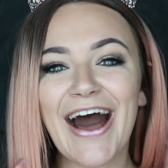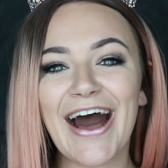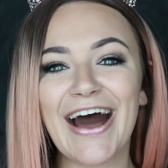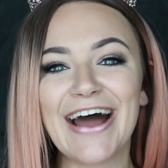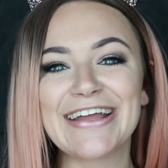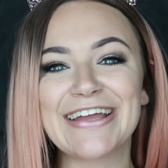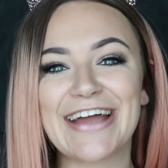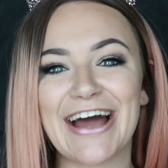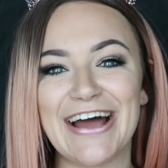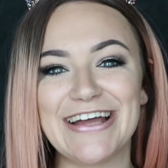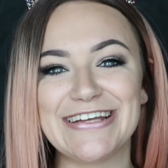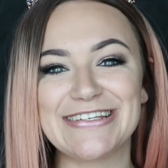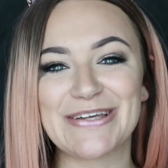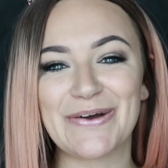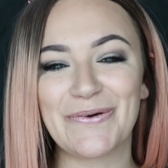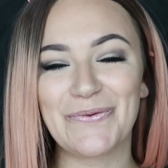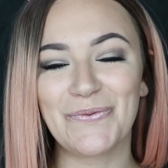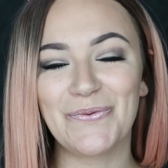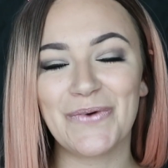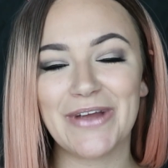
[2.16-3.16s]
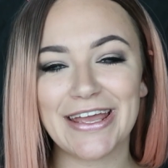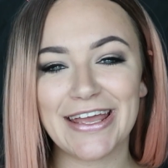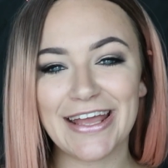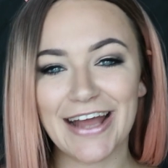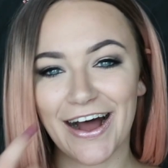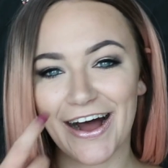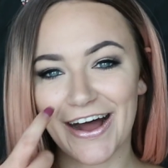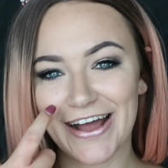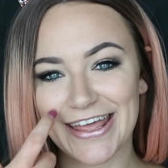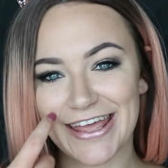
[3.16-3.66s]
Hi guys,
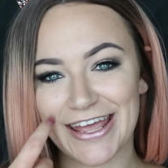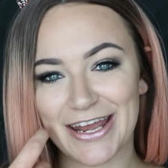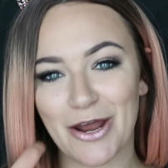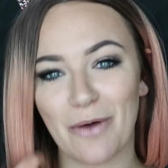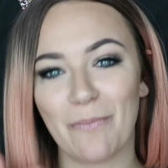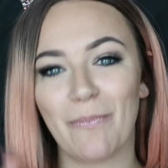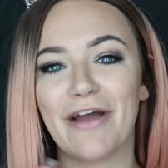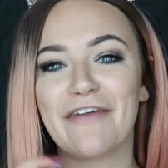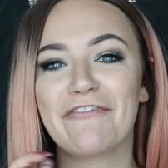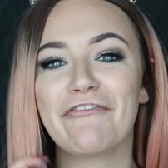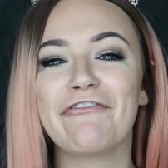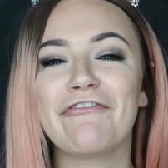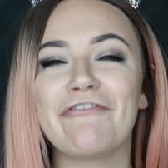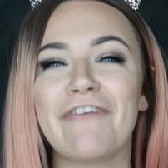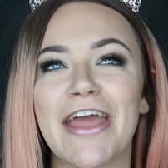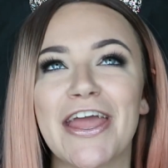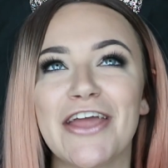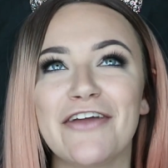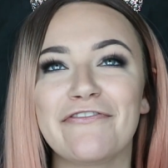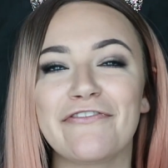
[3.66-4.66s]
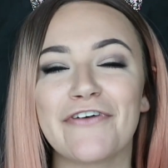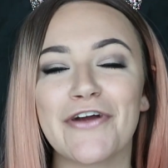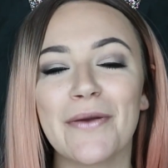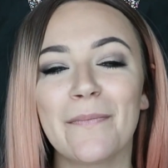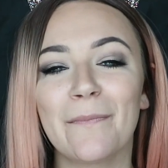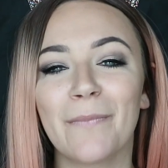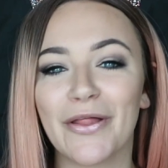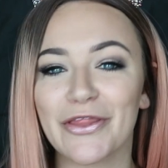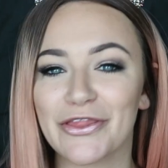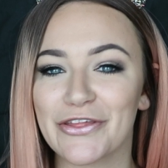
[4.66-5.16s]
we are in my
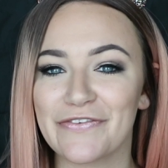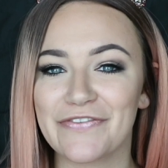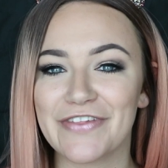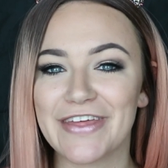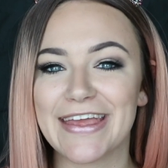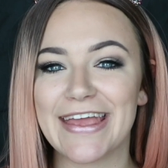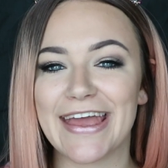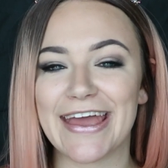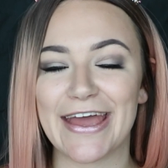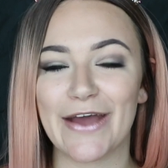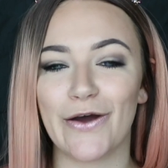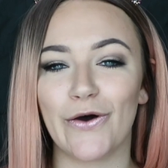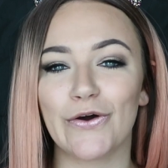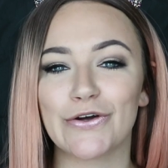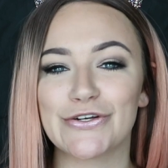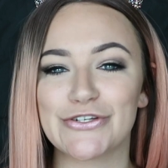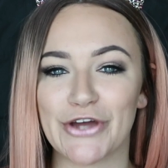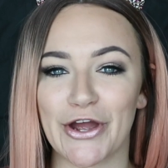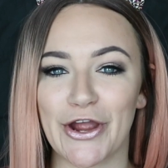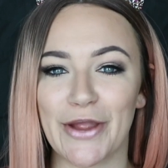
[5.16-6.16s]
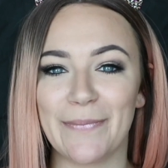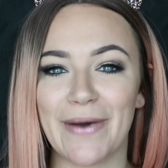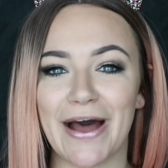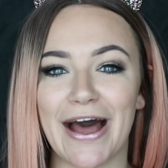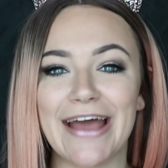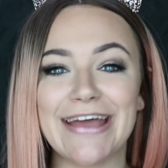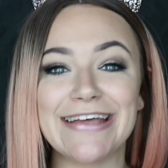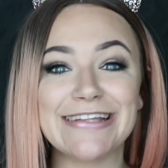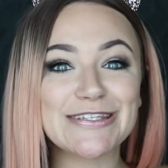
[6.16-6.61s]
favourite month of the year, October.